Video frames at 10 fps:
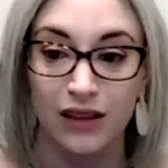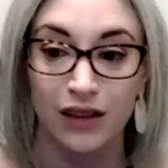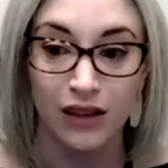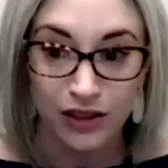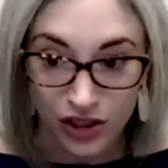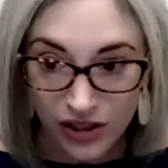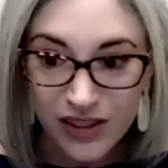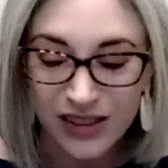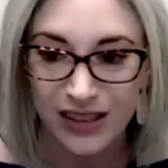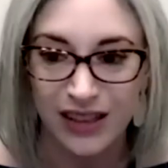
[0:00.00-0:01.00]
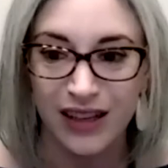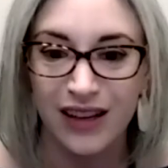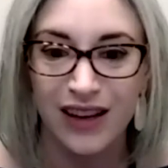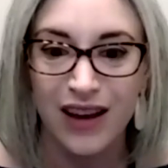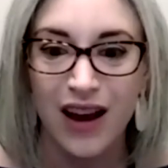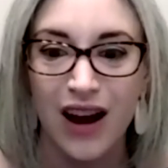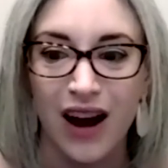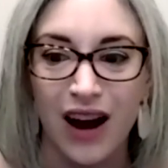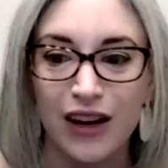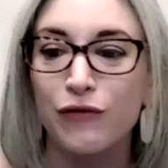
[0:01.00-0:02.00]
a jersey,
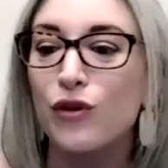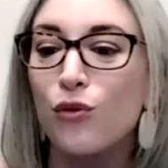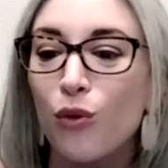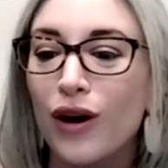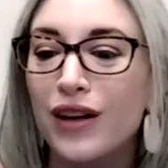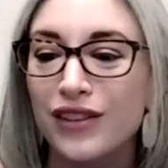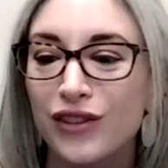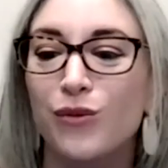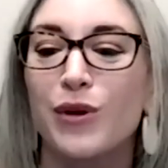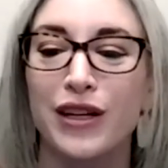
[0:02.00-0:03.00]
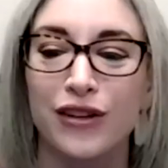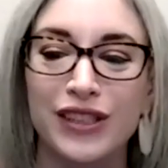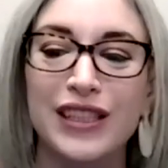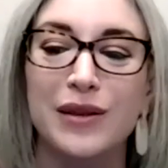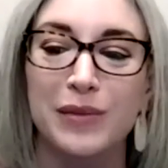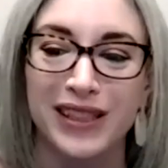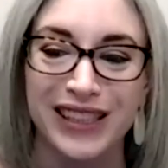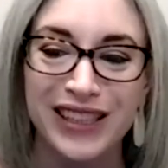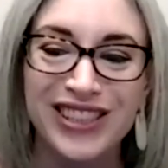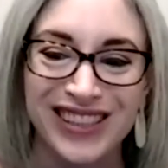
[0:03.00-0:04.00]
if you wanted to wear your team
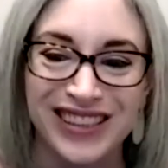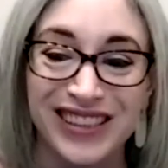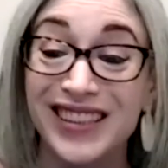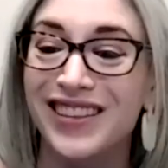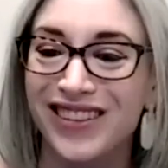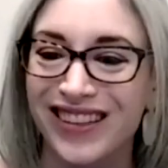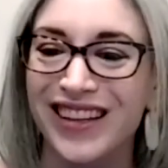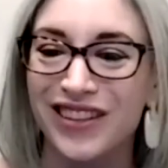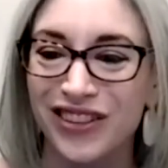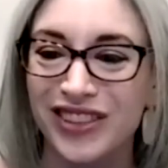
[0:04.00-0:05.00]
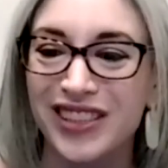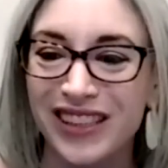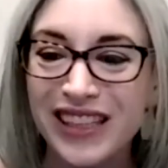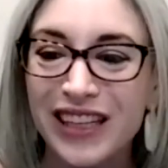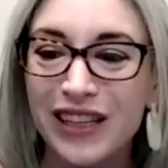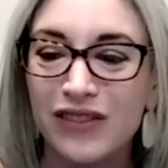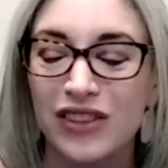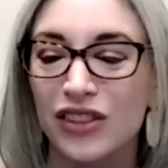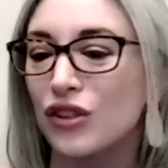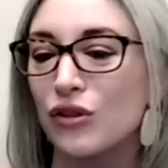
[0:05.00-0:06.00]
allegiance literally on your
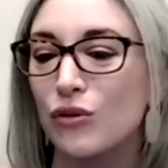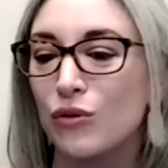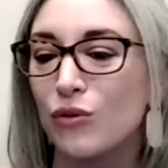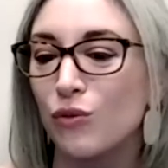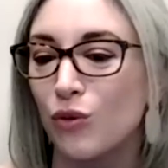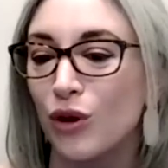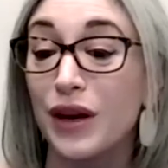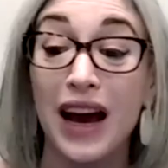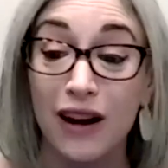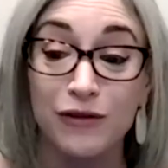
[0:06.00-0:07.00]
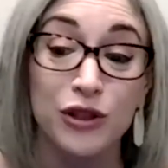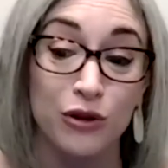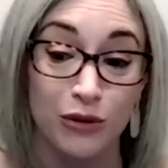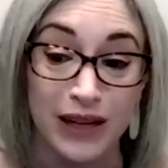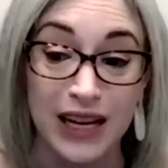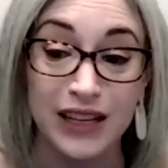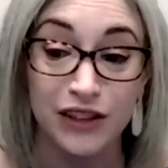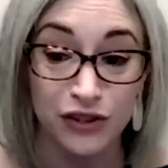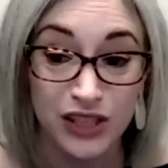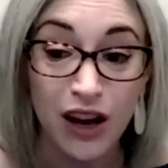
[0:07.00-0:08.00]
sleeves, you would have to create it
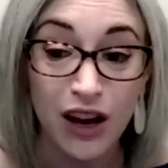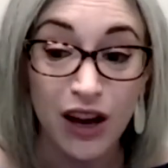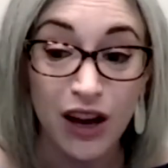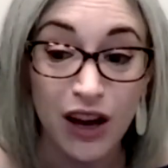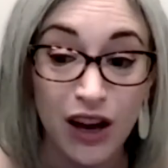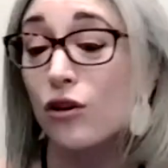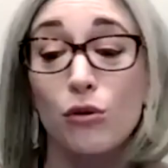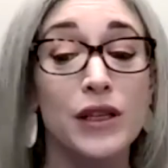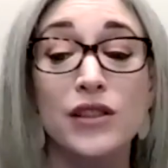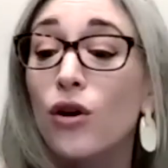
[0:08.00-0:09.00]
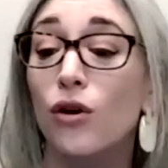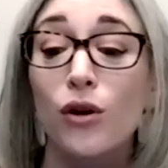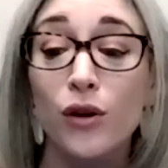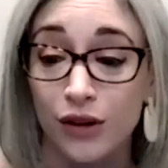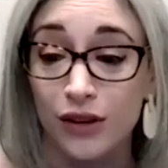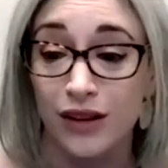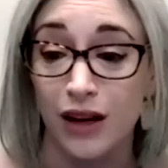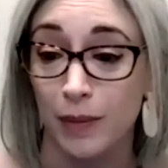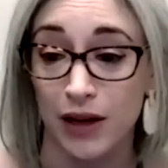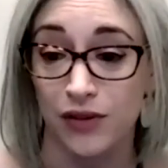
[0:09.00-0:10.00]
yourself. And I had always heard
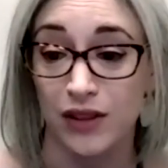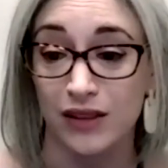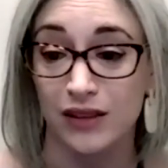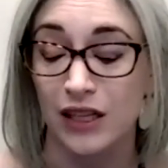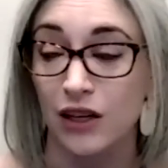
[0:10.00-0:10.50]
about this,